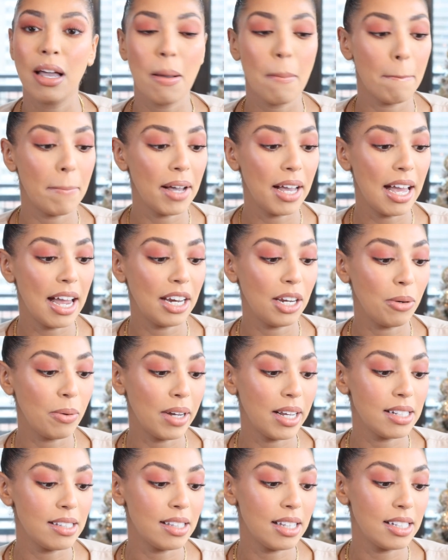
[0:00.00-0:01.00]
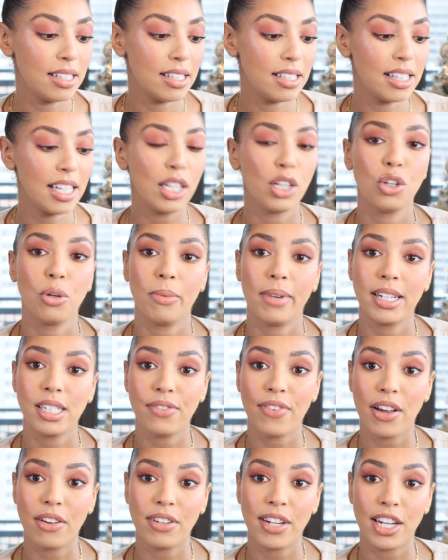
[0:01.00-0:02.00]
but anyways, this is the luminous
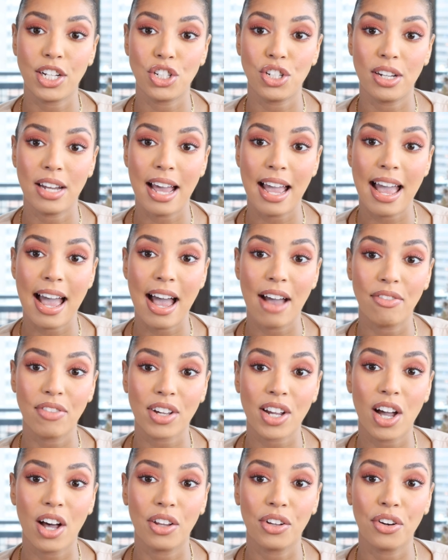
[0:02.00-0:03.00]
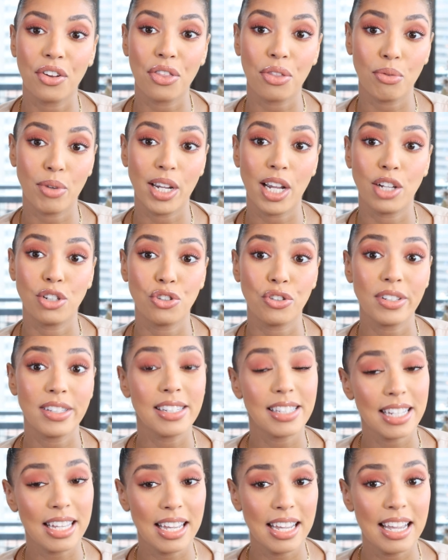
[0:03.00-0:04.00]
foundation. I have a color at
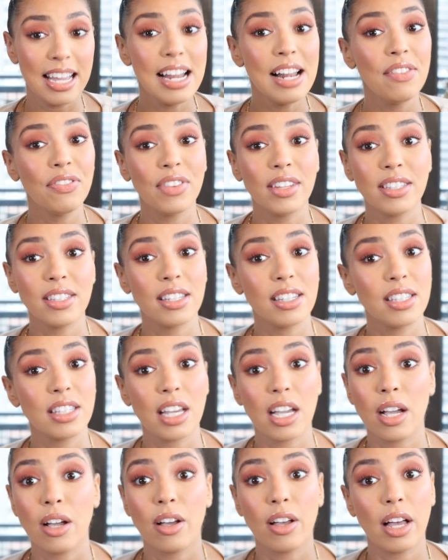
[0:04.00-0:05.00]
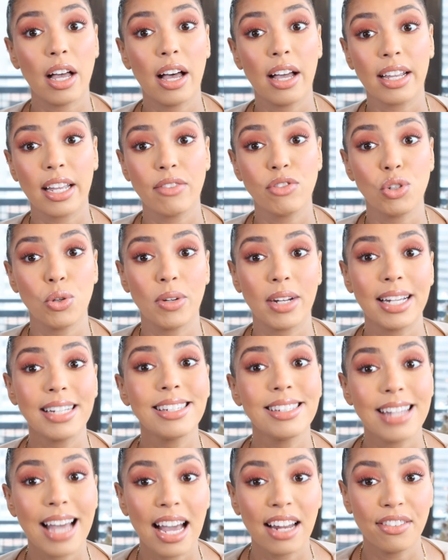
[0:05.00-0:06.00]
300C. This is gives you a nice
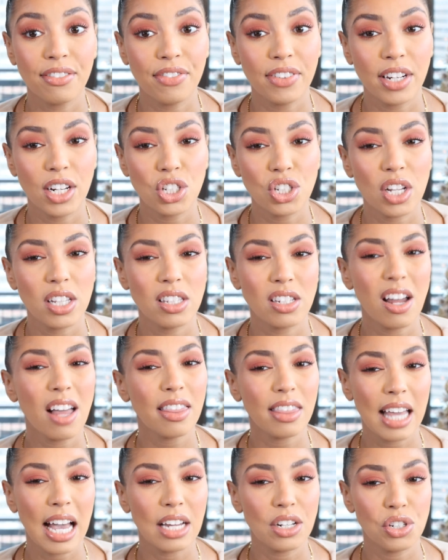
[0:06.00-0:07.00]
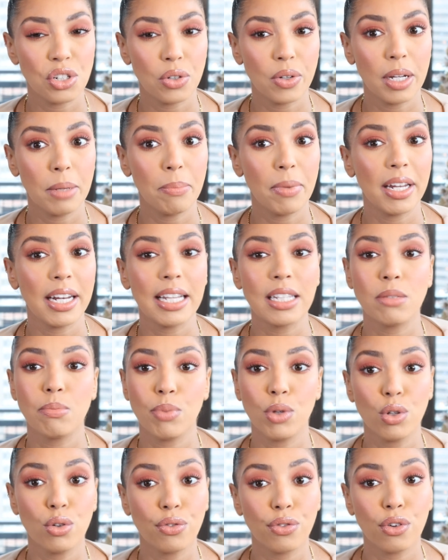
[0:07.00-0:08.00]
satin finish. It's not that dewy, but it's
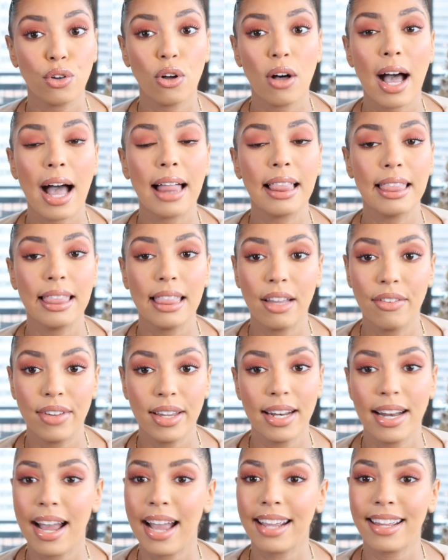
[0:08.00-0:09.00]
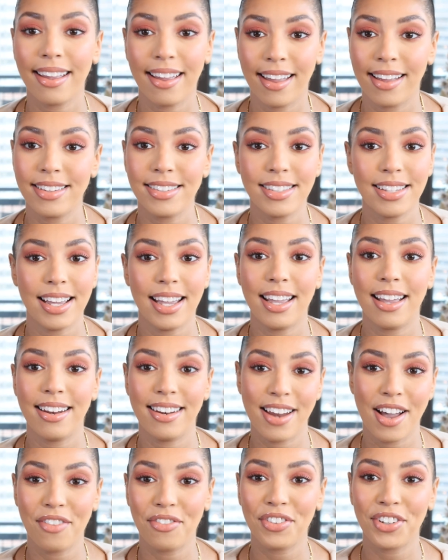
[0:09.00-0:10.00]
beautiful. I love it. I can't say
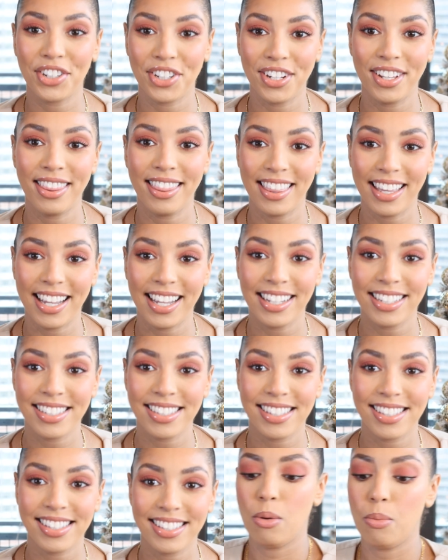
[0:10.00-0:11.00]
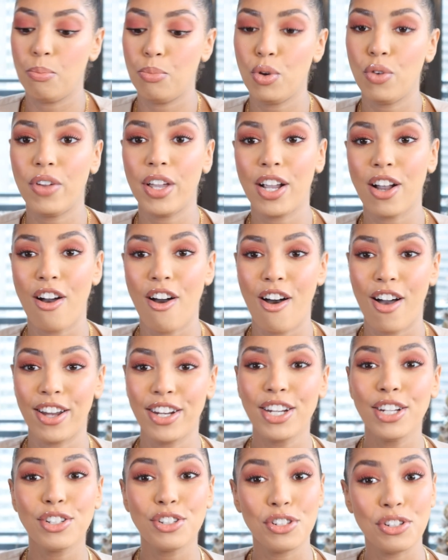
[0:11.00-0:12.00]
enough good things. Moving
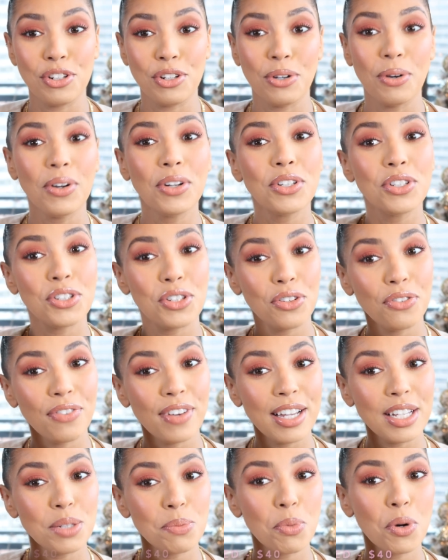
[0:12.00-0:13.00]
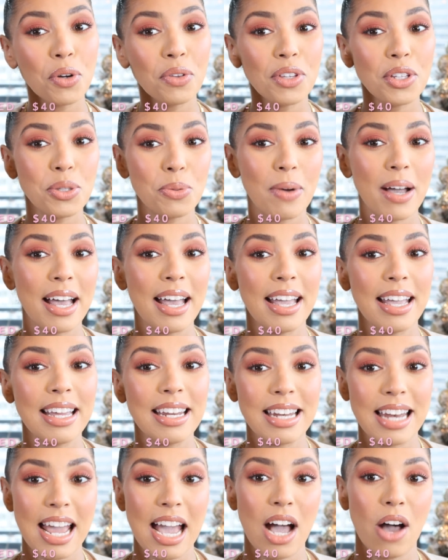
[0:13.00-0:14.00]
on to Too Faced Born This Way.
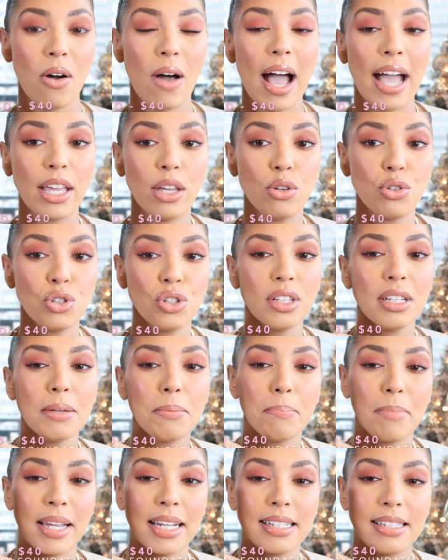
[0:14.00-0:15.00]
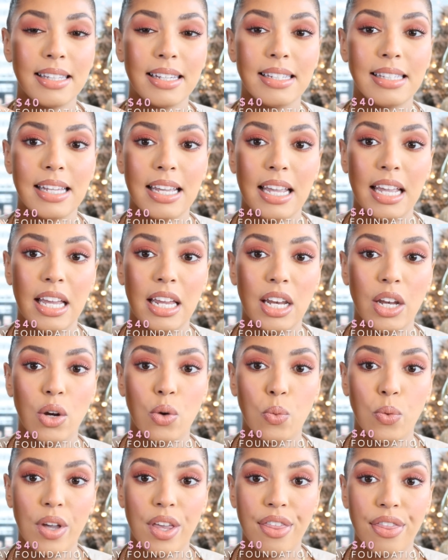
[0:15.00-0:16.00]
Now, I usually mix this in
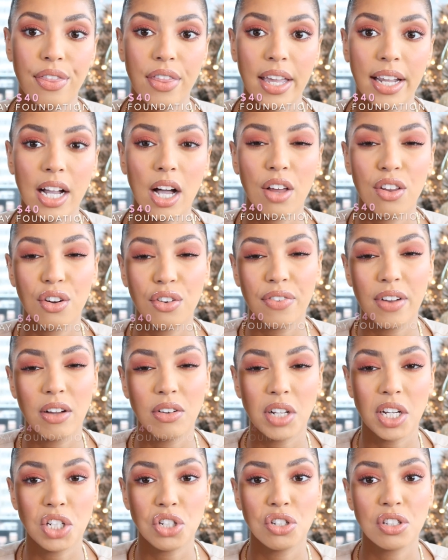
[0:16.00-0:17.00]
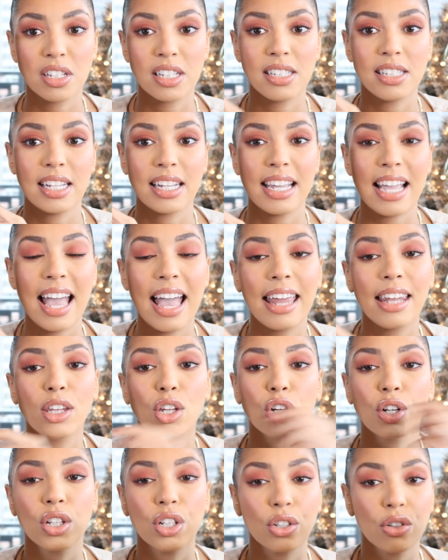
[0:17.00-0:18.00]
with like other foundations because it can
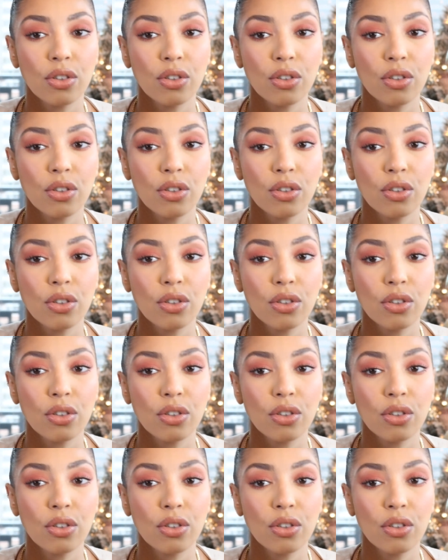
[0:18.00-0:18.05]
look a little